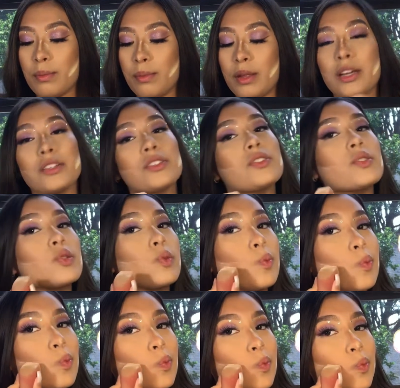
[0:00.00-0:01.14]
blush.
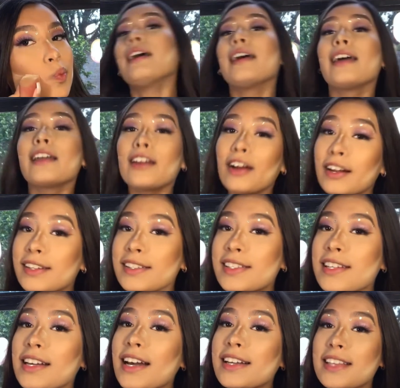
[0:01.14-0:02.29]
And honestly
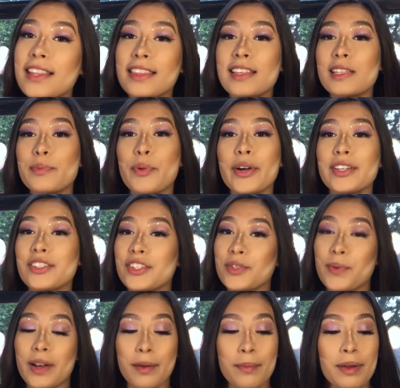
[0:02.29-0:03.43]
guys, at this point, just
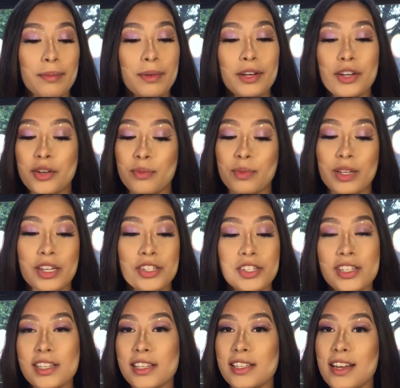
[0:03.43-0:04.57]
recommend me new
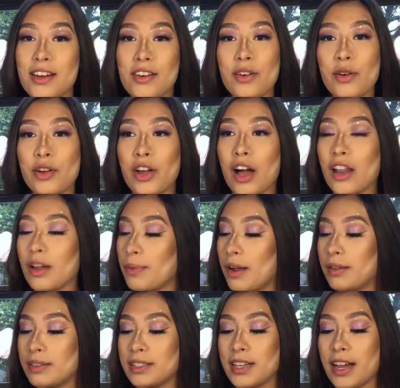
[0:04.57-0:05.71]
blushes, because I know y'all are
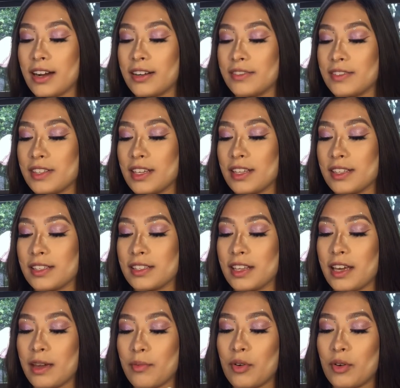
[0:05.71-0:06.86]
probably tired of seeing the
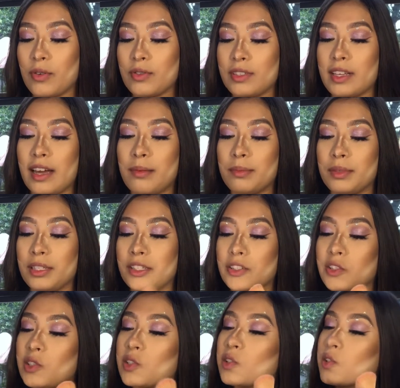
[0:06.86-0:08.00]
same old damn
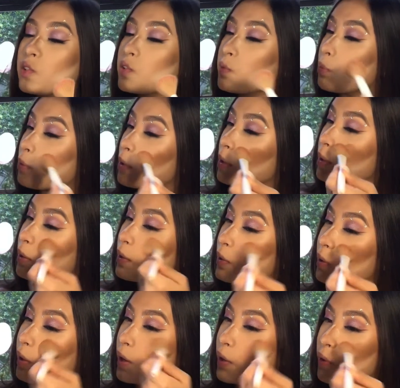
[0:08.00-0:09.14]
blushes, but
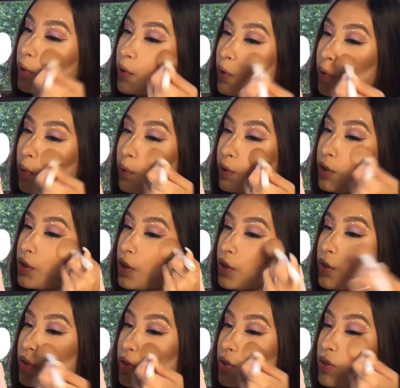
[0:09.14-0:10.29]
I don't know which
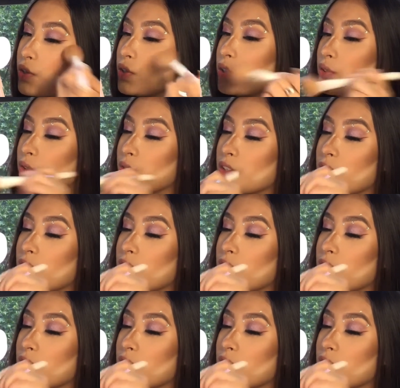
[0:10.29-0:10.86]
others to use